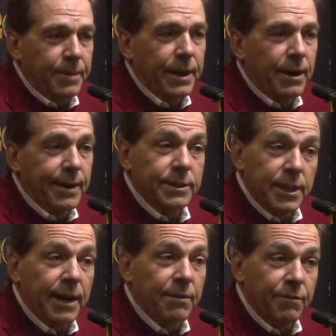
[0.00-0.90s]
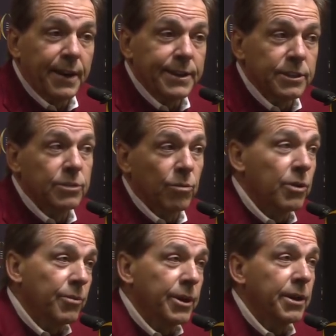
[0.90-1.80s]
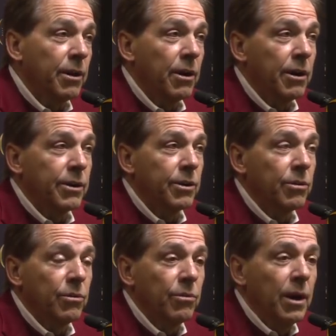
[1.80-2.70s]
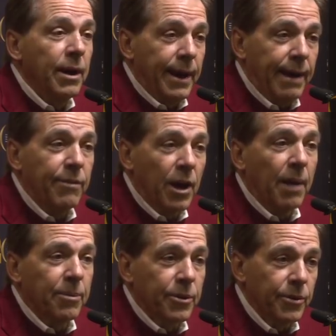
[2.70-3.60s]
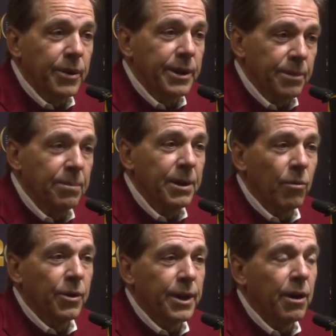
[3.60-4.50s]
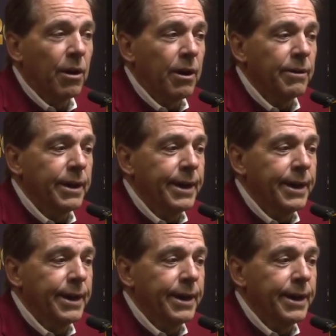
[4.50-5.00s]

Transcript: made a lot of sacrifices, worked really hard to have the opportunity to be where they are,